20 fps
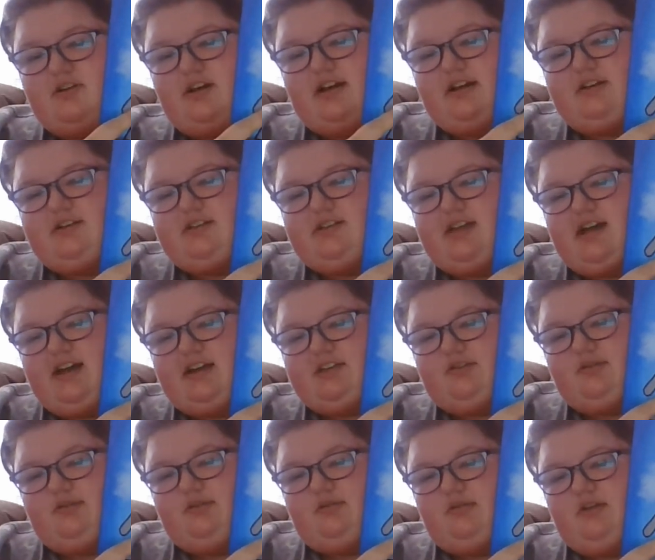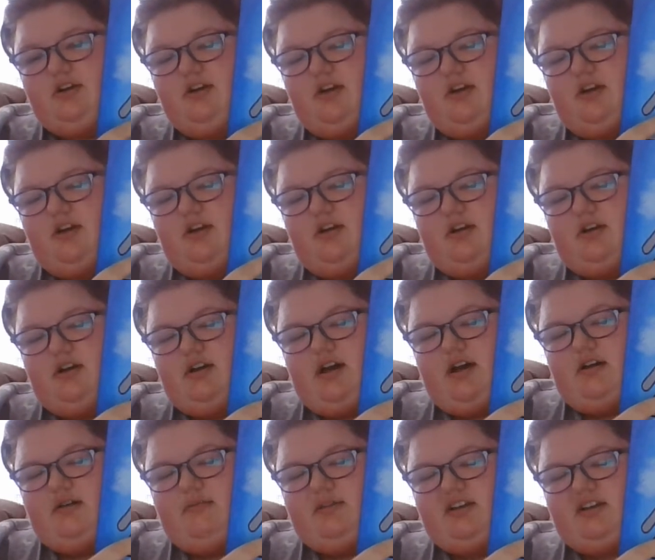I used that to
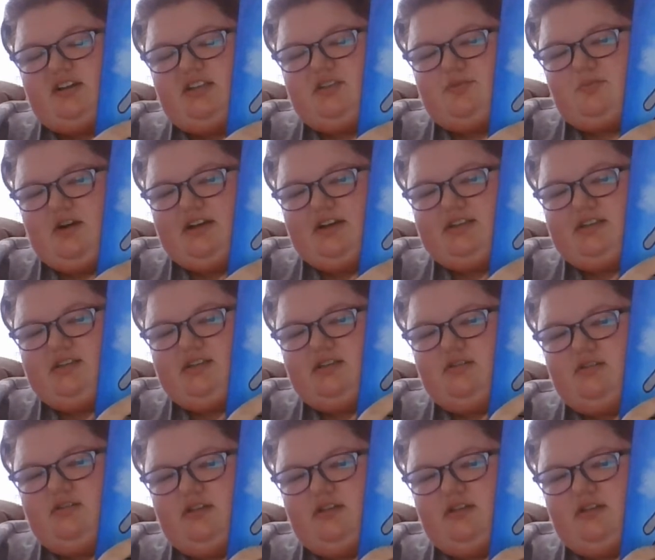express